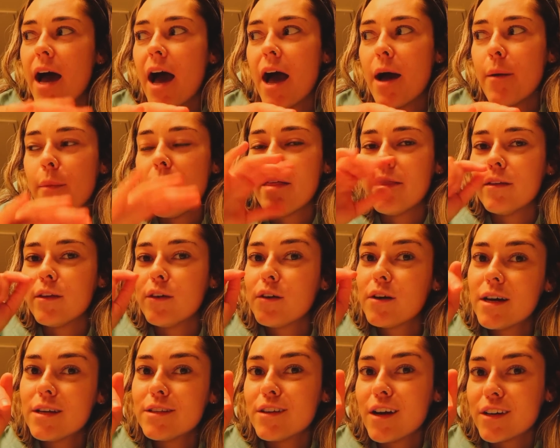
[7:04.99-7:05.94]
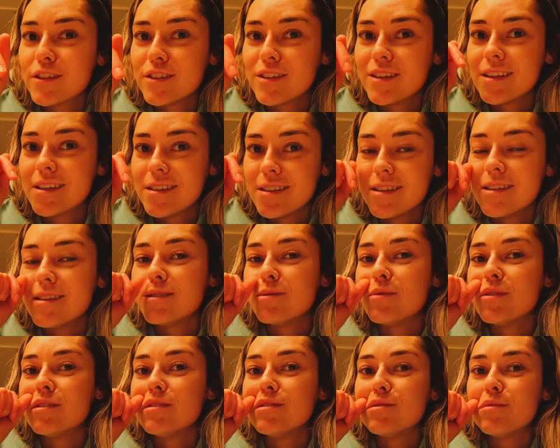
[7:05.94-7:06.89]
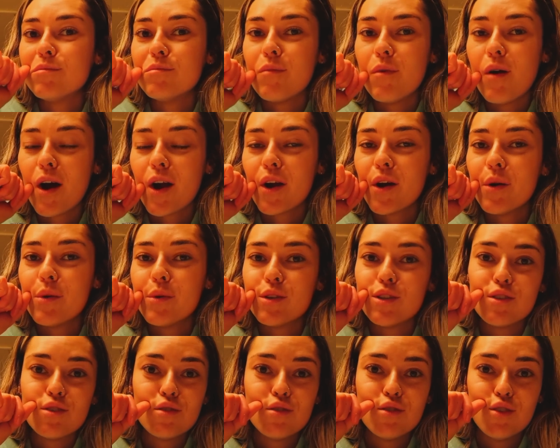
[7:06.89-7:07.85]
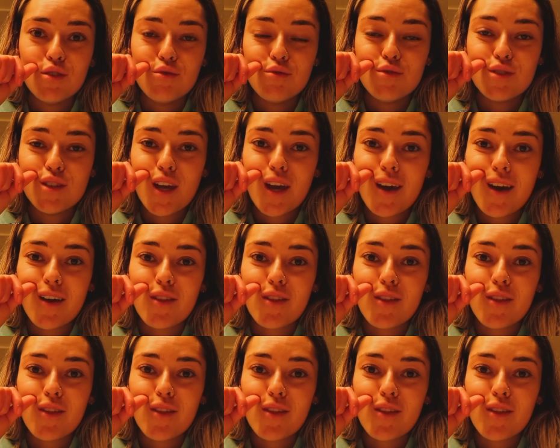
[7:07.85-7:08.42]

Um, I think you guys are actually gonna see this one tomorrow, which is Tuesday.